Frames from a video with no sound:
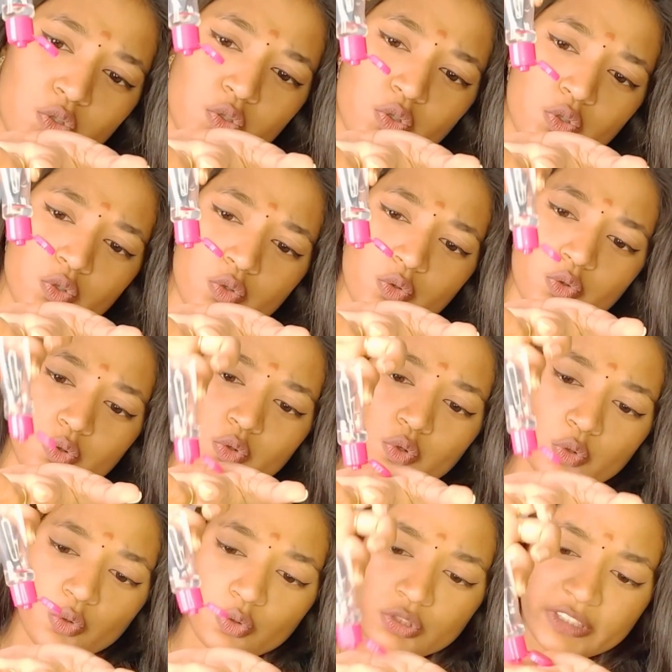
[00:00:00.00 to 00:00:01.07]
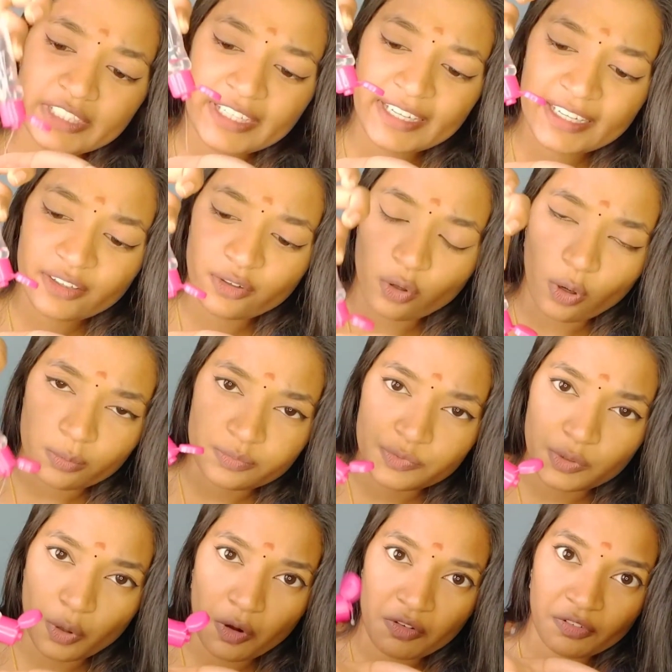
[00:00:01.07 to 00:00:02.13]
2 to 3 drops
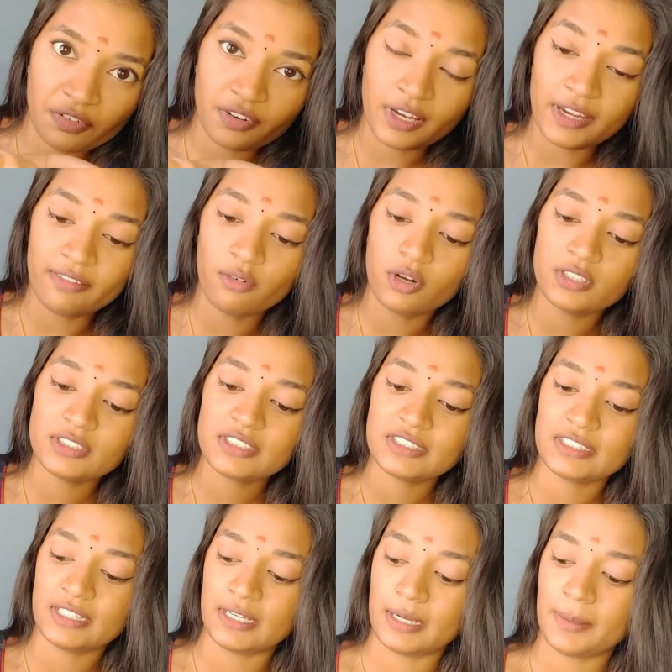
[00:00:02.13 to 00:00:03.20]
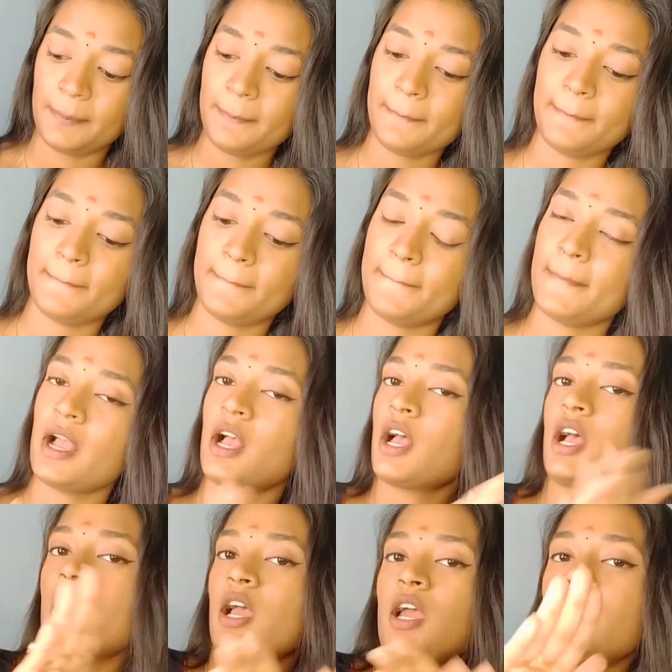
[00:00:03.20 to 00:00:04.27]
of leave-on serum.
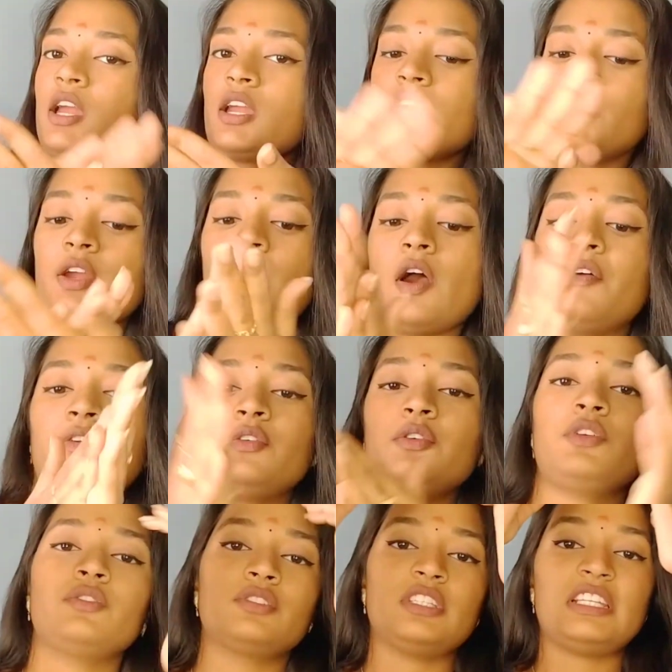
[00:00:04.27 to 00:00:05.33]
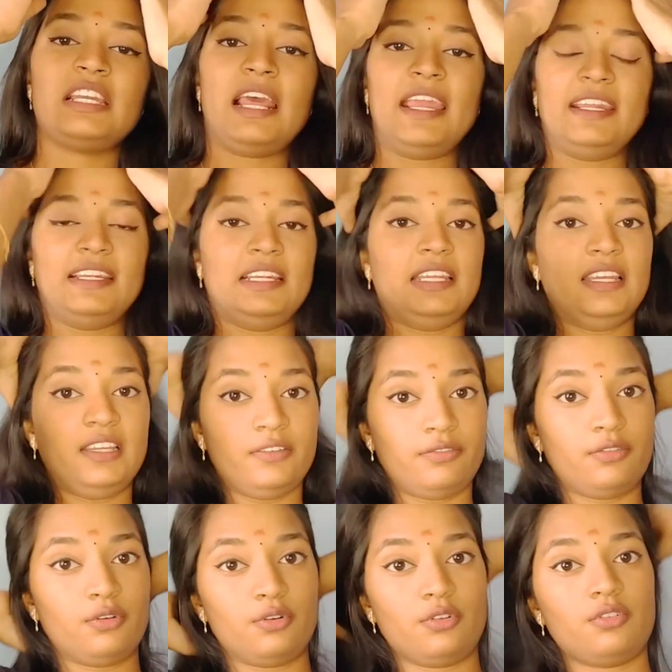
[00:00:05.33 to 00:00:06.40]
You have to use it lightly. If
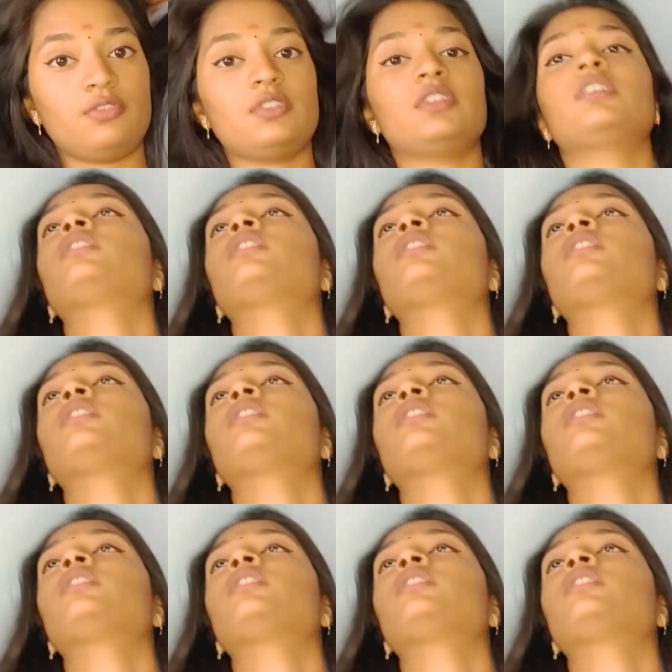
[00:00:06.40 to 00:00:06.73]
you use it